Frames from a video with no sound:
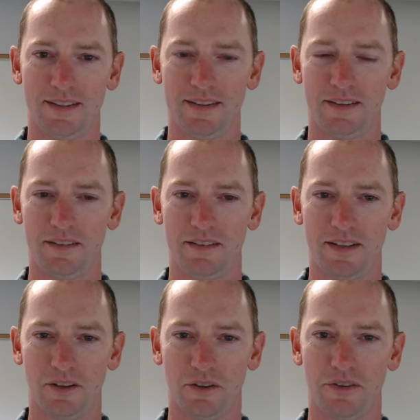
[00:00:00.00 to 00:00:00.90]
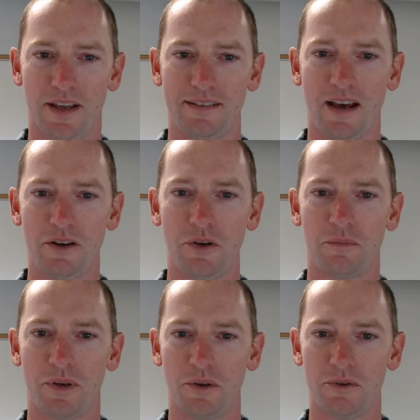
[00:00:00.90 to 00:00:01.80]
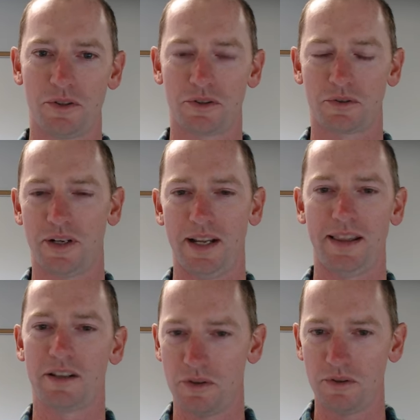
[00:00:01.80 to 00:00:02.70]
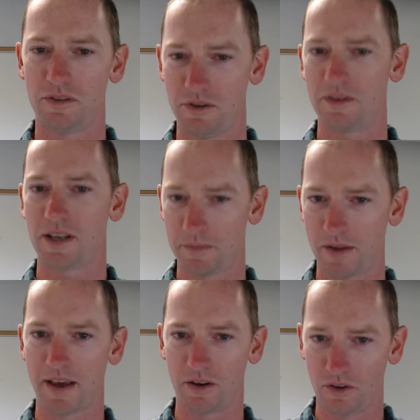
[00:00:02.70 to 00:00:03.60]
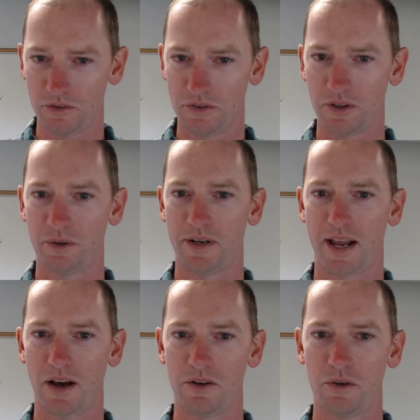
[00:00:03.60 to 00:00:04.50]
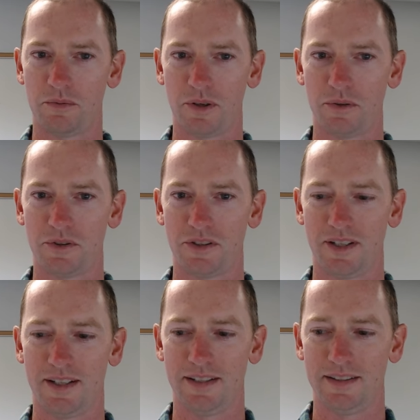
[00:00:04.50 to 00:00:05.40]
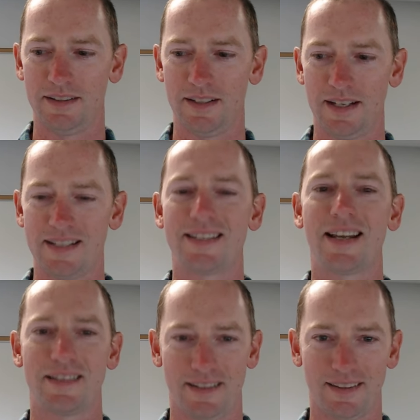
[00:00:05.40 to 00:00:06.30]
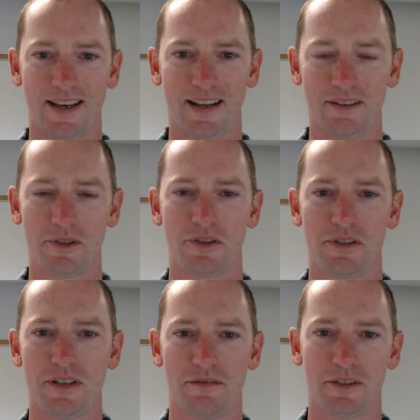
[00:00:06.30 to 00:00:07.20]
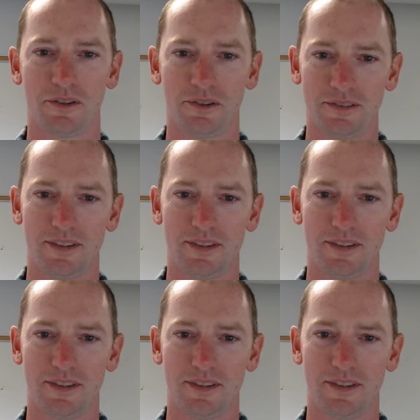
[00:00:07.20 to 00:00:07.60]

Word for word: skill sets how do you approach screening do you, do you think about that also and how do you approach assessing that which is difficult